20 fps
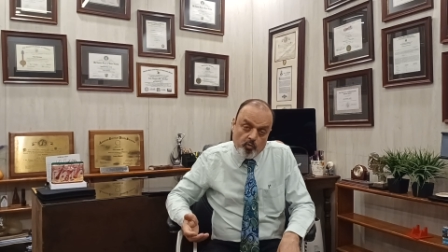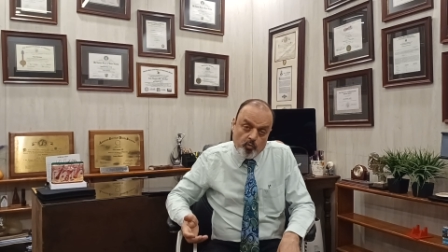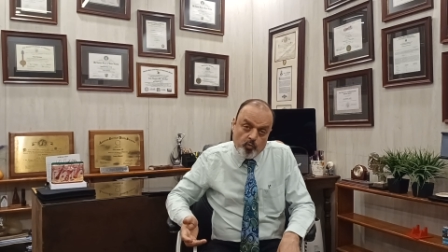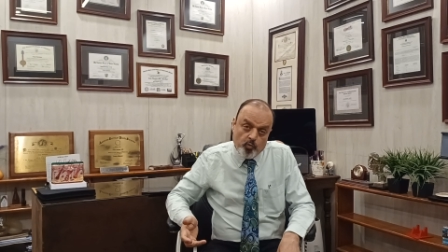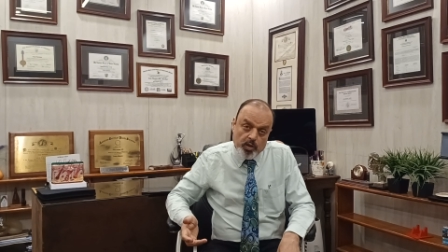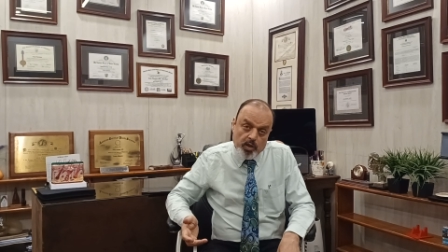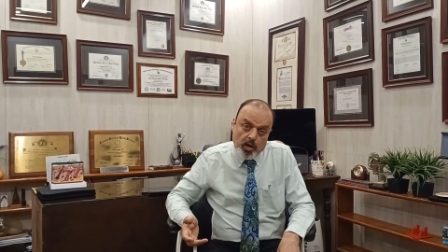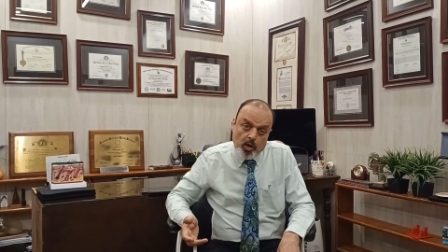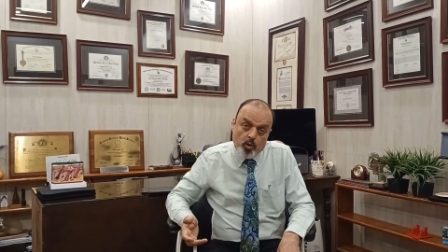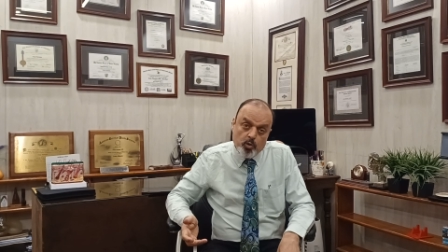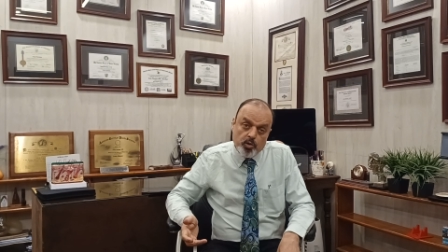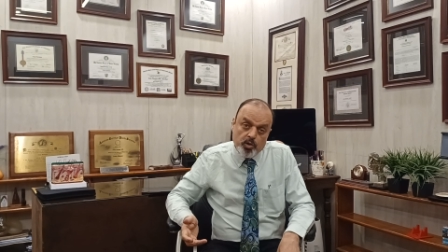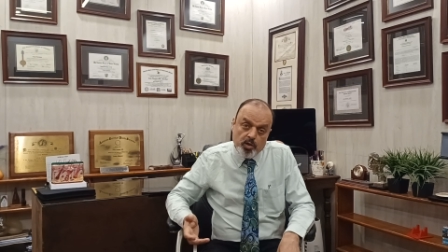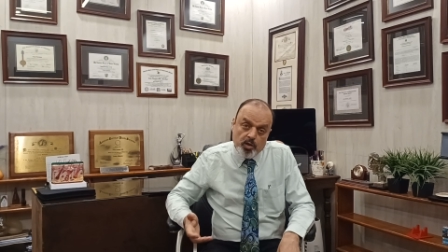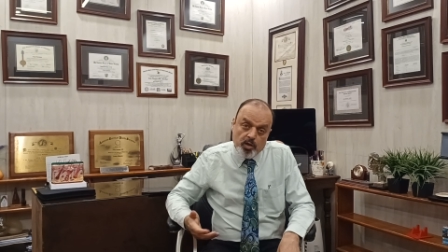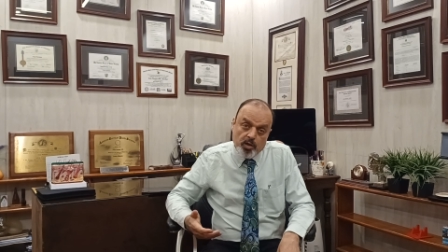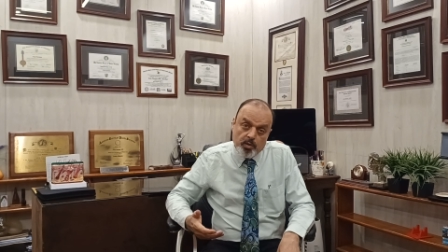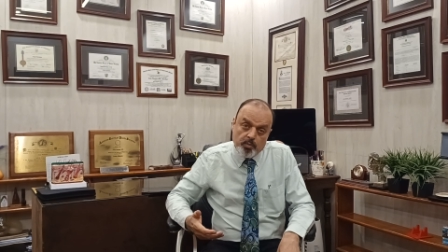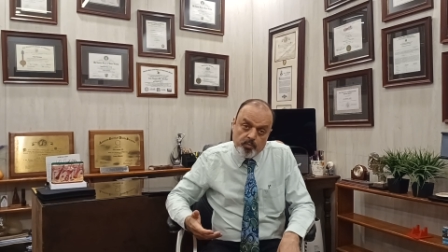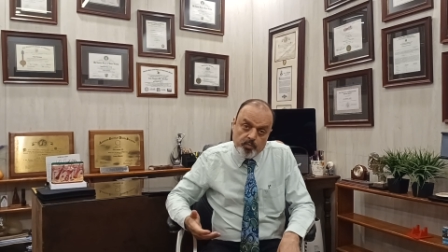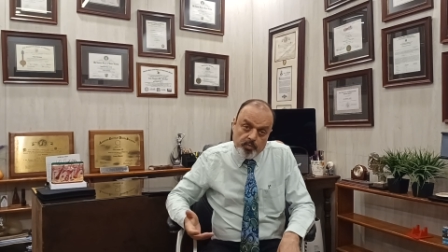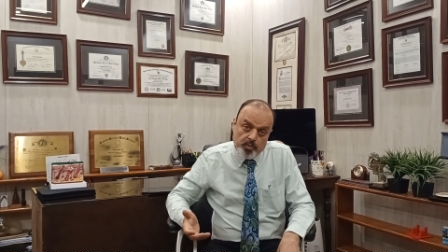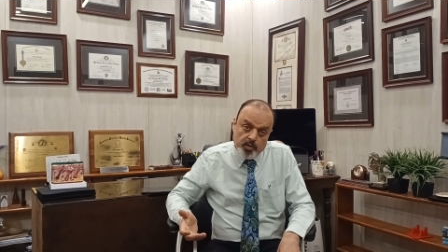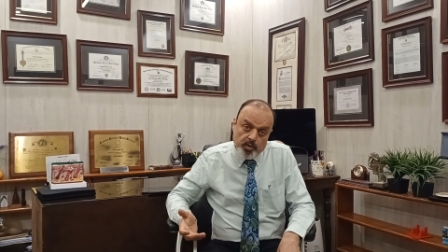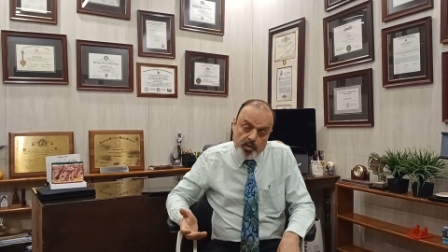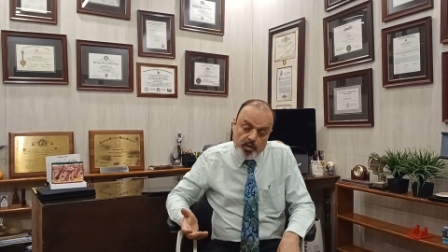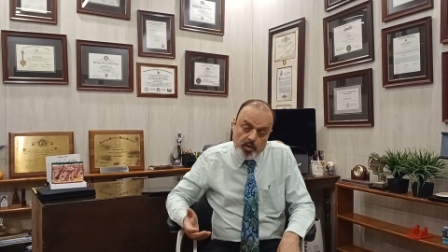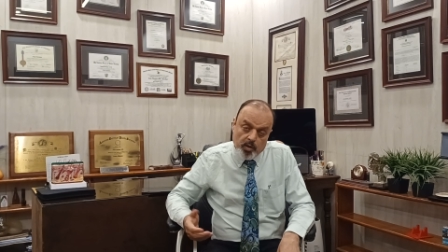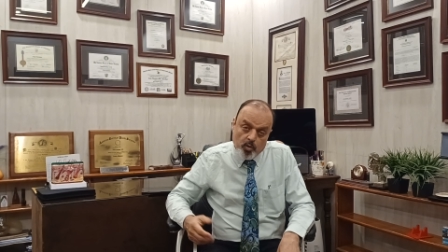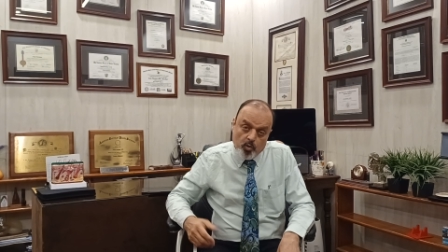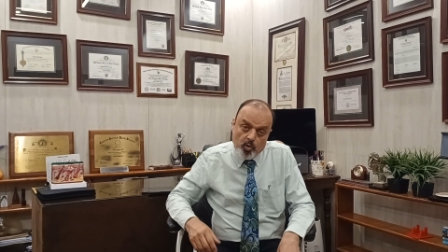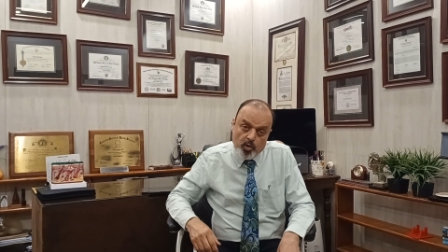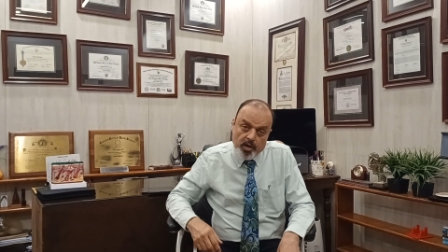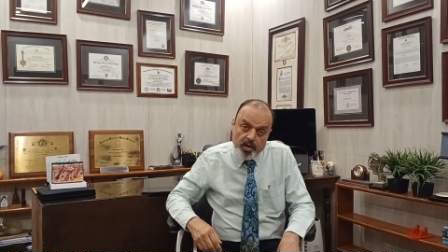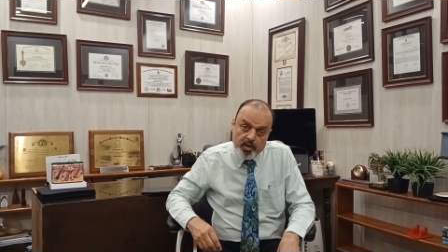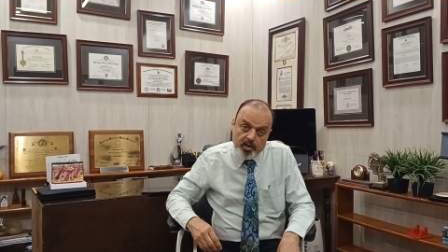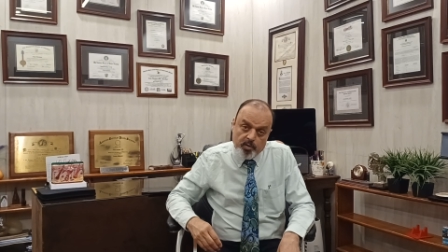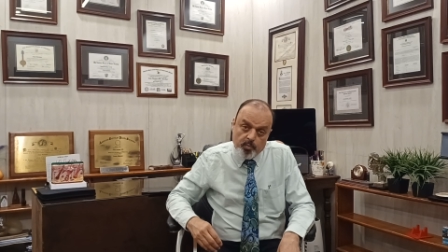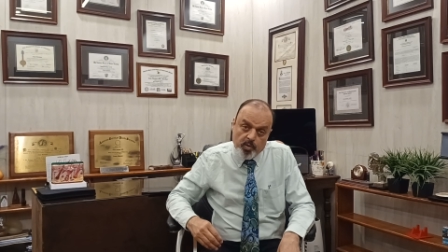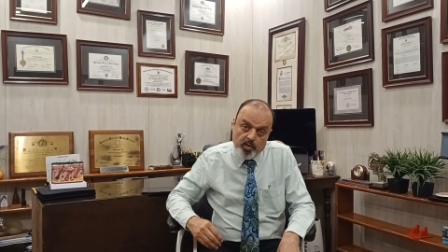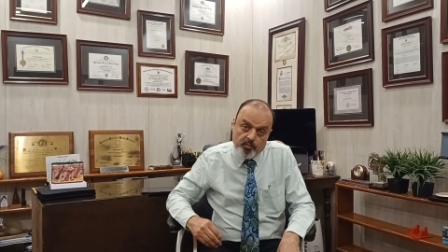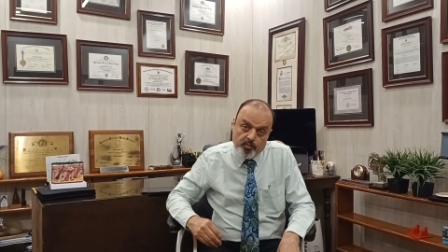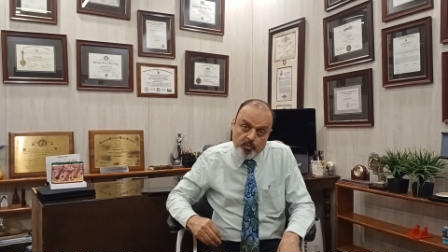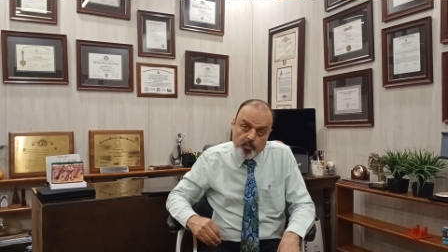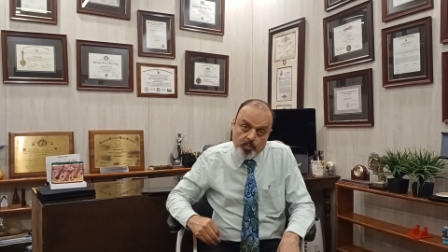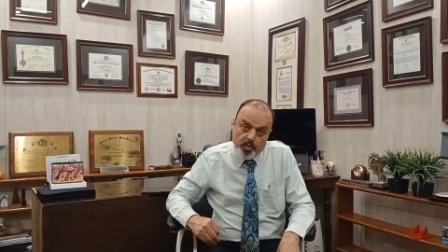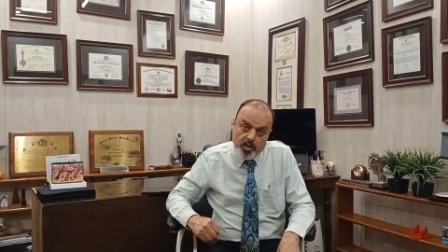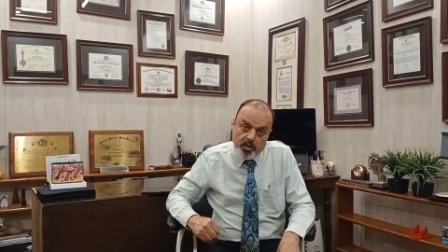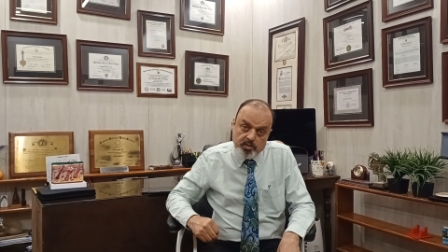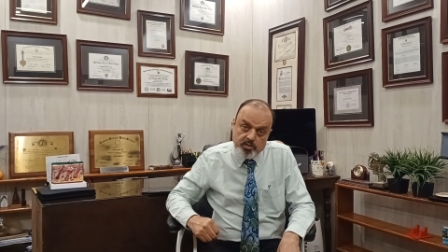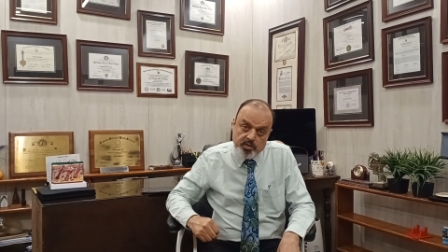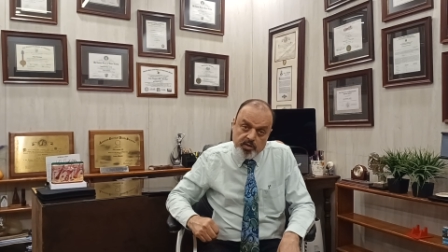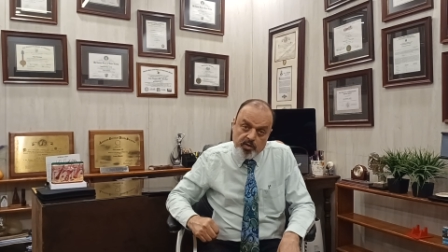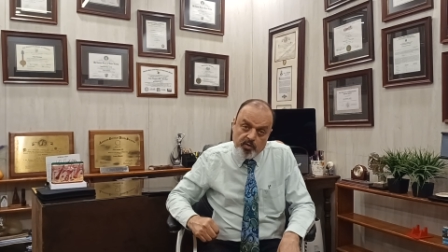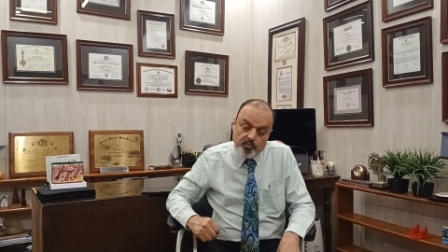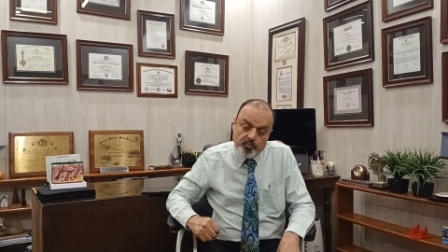without the lower eyelid blepharoplasty,